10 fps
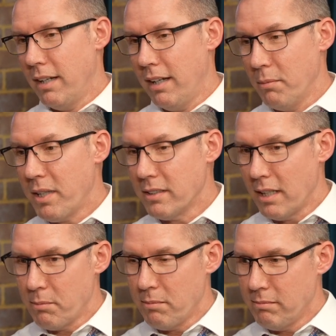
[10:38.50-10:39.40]
because
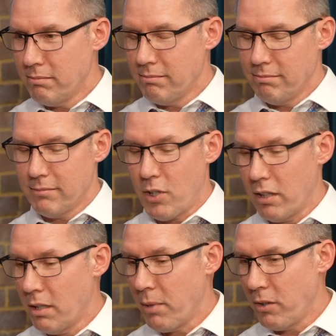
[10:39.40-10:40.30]
I'm
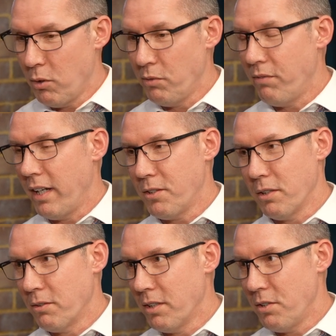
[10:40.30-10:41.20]
talking about old-fashioned
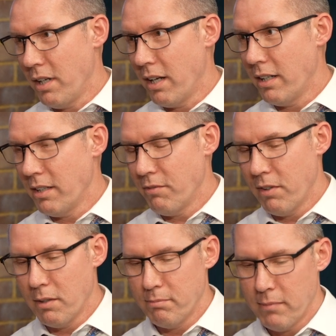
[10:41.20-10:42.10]
Christianity
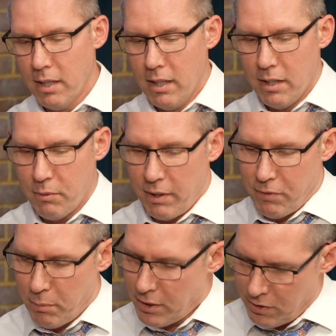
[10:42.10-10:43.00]
from the
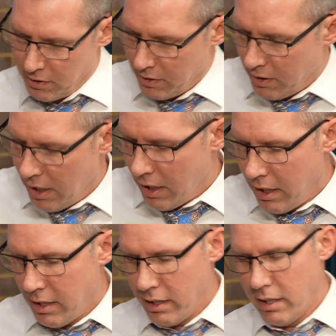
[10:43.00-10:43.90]
Reformation to
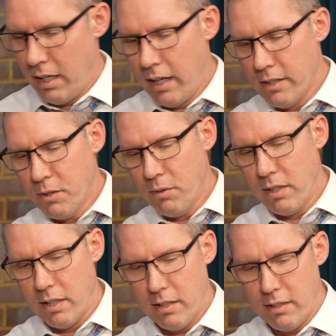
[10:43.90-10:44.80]
today, and I know
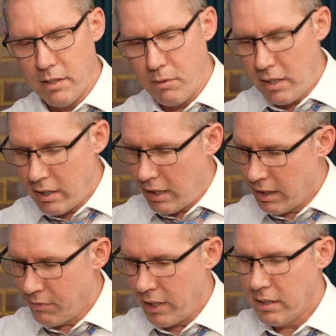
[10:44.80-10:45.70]
that, you know, any kind
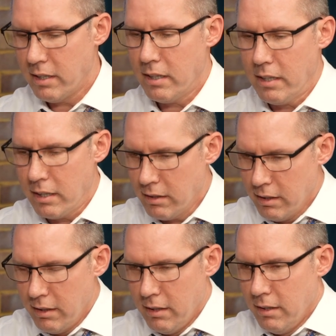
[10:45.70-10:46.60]
of idea that
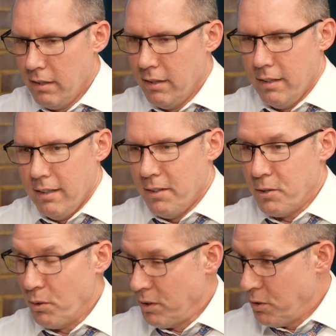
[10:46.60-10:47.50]
there's
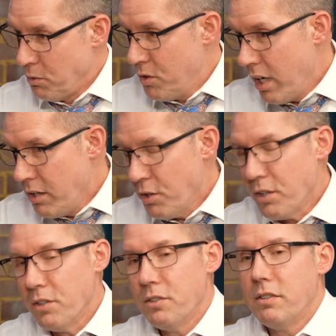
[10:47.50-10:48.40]
only 2
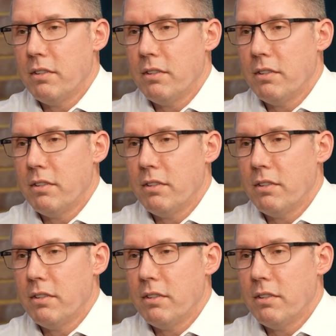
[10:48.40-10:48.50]
genders,